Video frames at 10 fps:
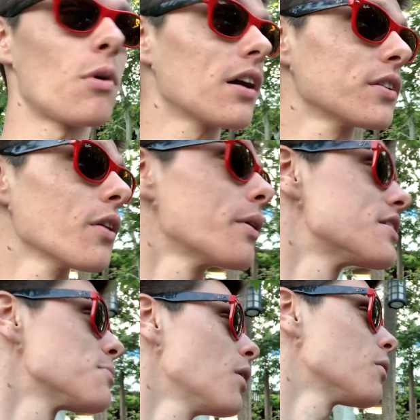walked all the way
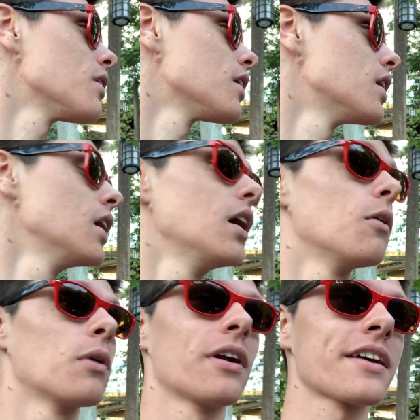to Small World.
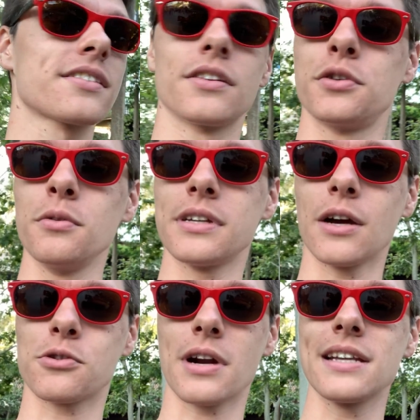We're next to the
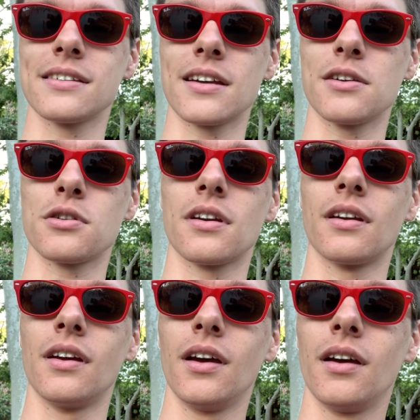Toontown train station,
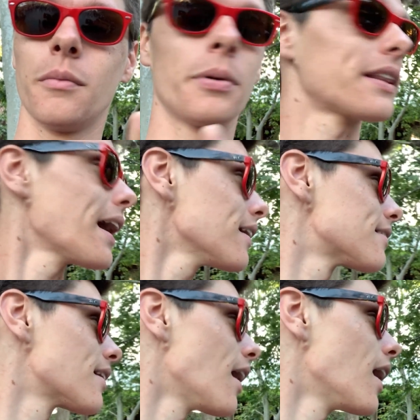but
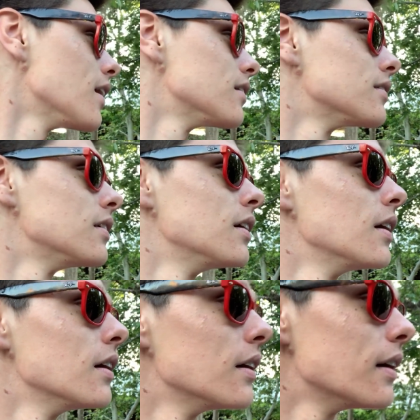that's got
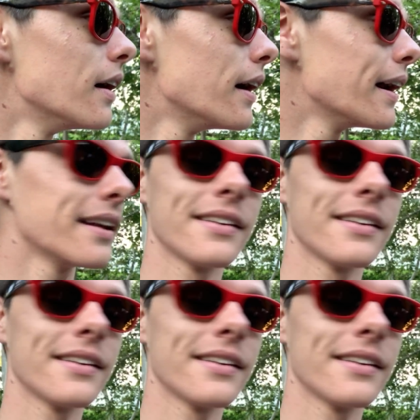an